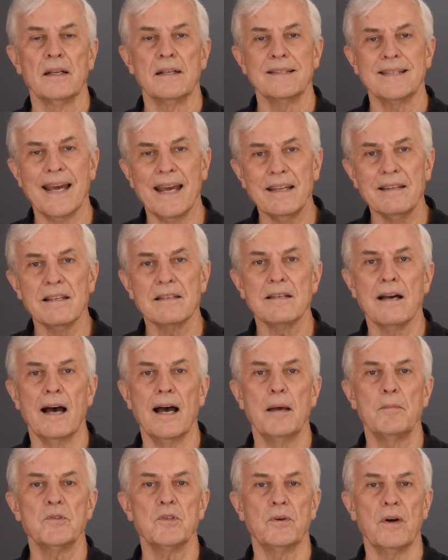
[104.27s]
Take the
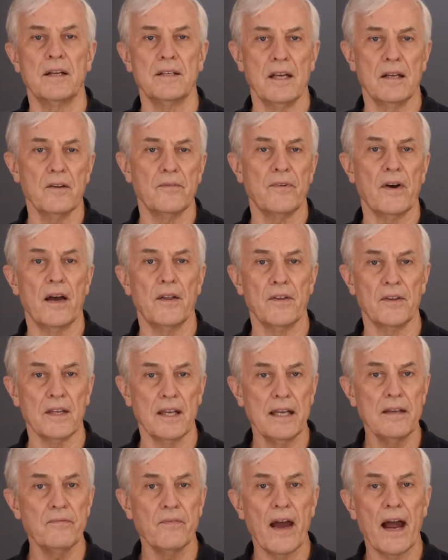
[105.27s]
time to identify the
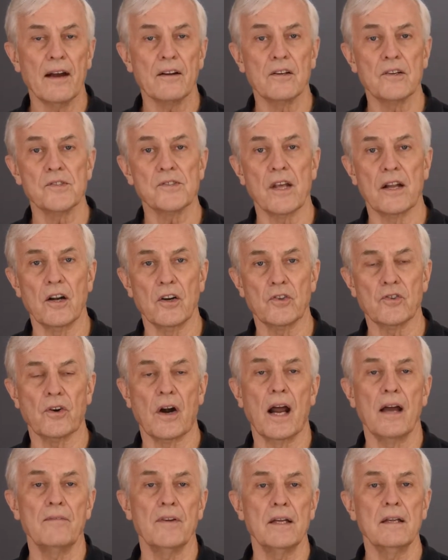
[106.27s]
key factors that are
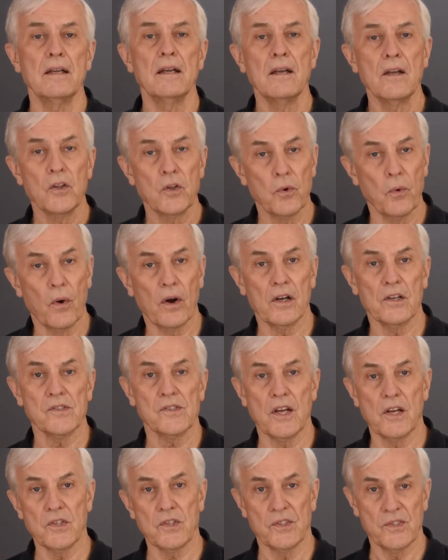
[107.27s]
driving the
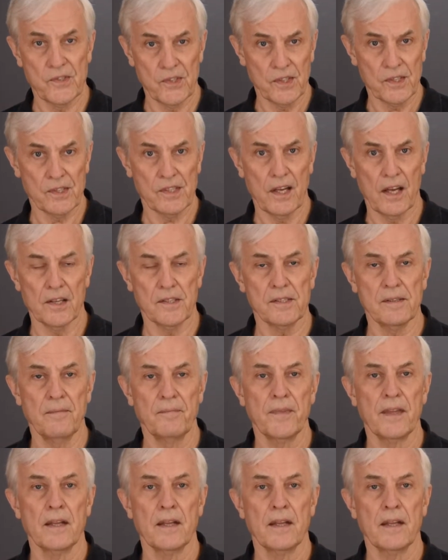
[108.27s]
organization's success.